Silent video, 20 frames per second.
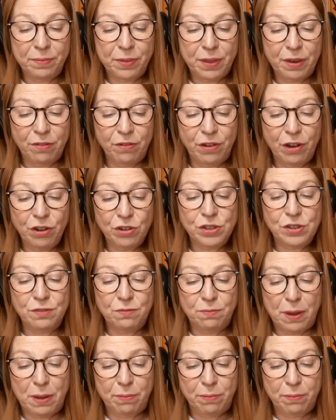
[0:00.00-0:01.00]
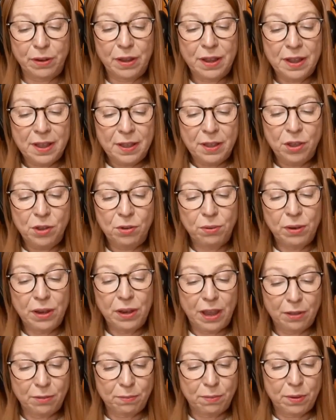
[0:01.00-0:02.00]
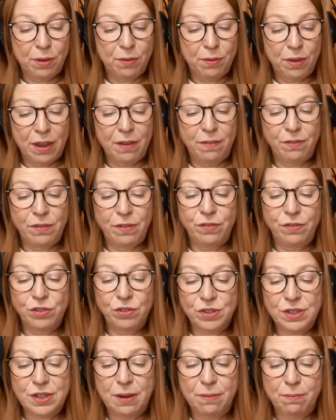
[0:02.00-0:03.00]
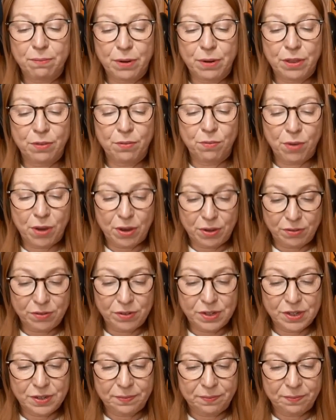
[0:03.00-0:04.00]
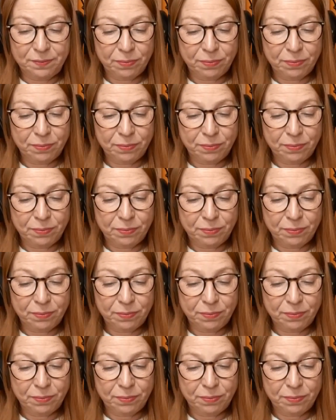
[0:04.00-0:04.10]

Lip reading: There are lots of people who will help you, even if your stepbrother won't.